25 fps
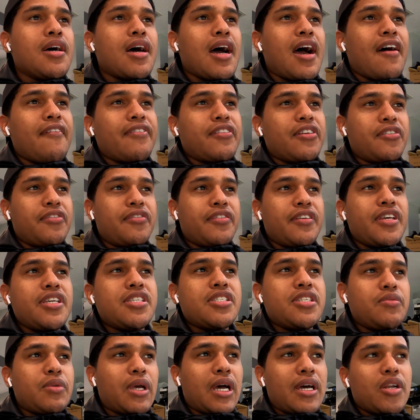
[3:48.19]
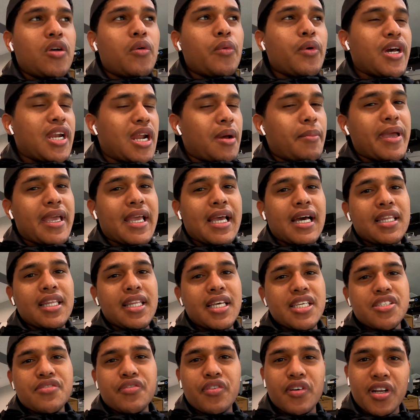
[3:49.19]
after fees, I know we're gonna make at
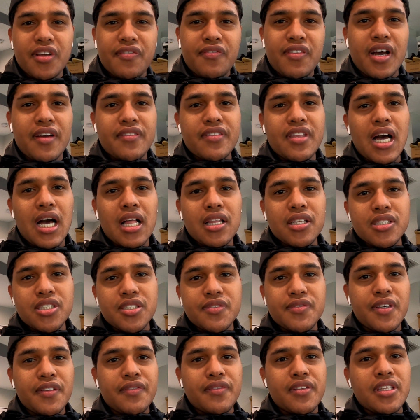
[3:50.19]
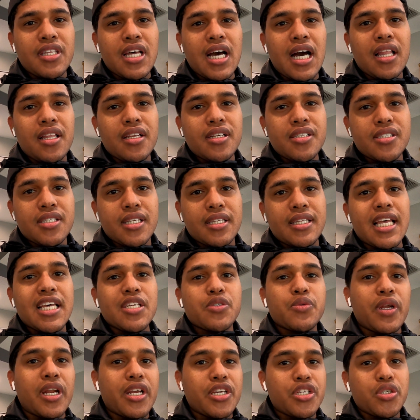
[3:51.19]
least $45, $50, and
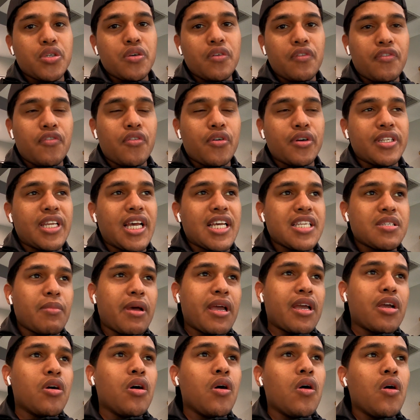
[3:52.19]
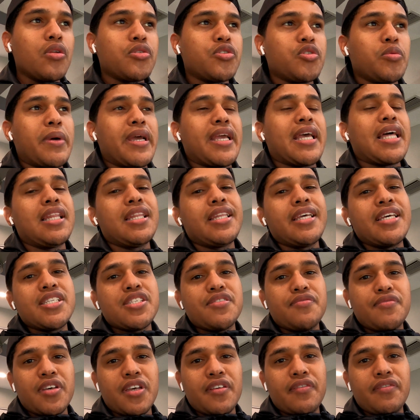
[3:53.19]
that's what I shoot for. That's my goal, to make at
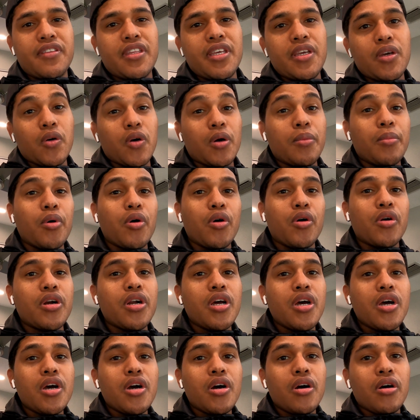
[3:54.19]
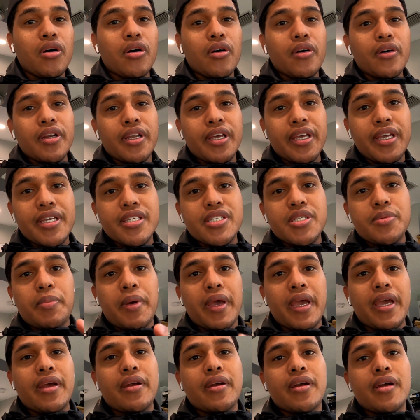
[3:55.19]
least 50 or more on each
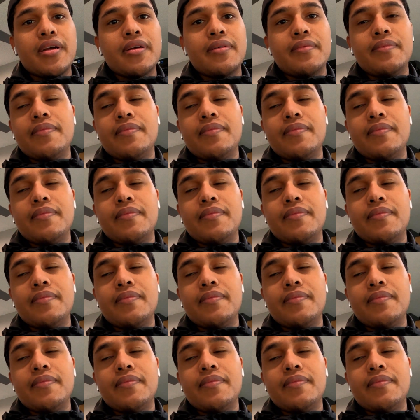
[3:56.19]
pair.